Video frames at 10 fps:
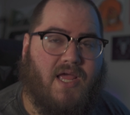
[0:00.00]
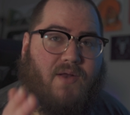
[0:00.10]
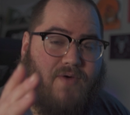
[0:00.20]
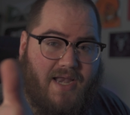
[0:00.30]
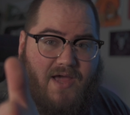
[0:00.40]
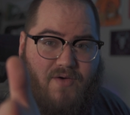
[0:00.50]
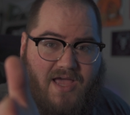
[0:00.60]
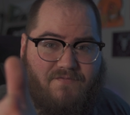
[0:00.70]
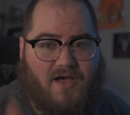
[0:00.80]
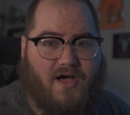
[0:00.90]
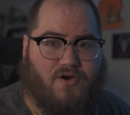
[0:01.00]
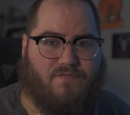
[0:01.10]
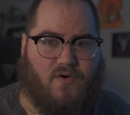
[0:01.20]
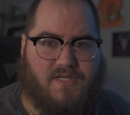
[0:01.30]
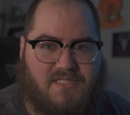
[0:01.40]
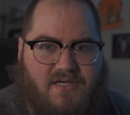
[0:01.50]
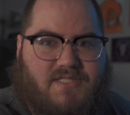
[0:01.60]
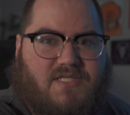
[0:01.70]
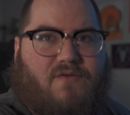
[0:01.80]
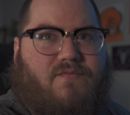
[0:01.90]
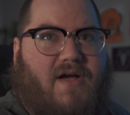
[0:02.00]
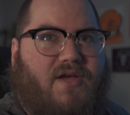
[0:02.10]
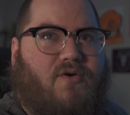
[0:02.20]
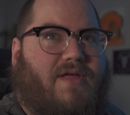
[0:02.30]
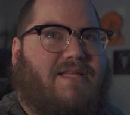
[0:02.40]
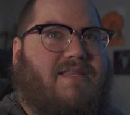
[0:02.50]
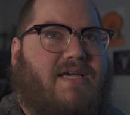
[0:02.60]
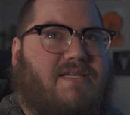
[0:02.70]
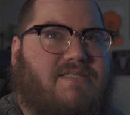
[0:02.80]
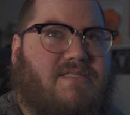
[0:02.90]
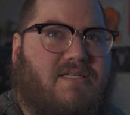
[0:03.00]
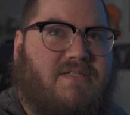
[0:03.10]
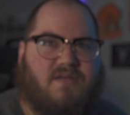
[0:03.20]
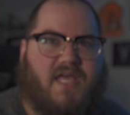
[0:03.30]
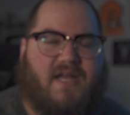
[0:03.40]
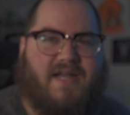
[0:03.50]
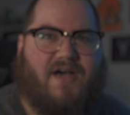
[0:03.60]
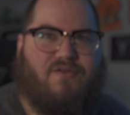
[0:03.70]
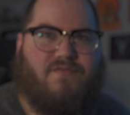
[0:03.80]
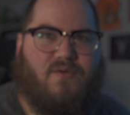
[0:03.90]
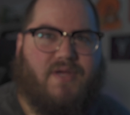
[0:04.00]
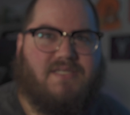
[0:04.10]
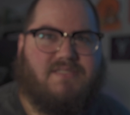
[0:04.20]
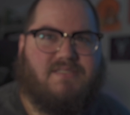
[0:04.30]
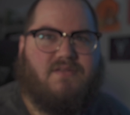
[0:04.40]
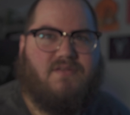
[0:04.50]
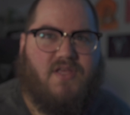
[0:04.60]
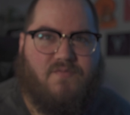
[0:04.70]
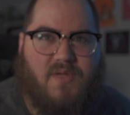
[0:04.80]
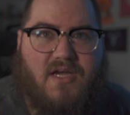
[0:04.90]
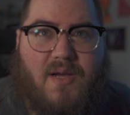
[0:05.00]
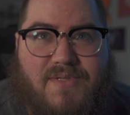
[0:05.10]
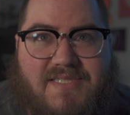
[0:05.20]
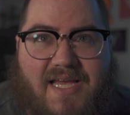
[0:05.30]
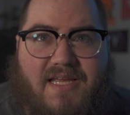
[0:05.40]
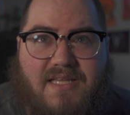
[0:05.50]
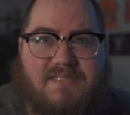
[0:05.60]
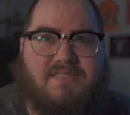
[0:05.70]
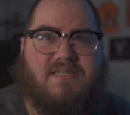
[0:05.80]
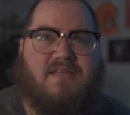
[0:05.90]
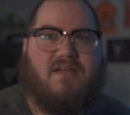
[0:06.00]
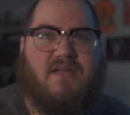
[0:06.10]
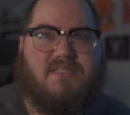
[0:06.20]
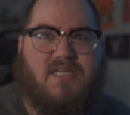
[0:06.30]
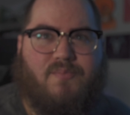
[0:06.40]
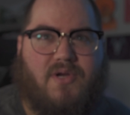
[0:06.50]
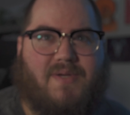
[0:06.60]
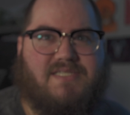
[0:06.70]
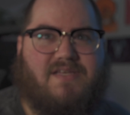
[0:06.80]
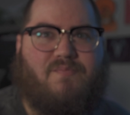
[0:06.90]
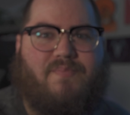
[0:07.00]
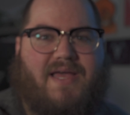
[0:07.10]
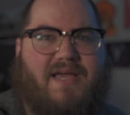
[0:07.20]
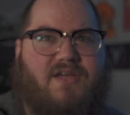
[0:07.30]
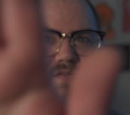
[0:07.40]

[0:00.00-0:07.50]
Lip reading: And right now I have the autofocus on. So if I go like this, get it out of focus, give me a couple seconds, it's gonna bring myself back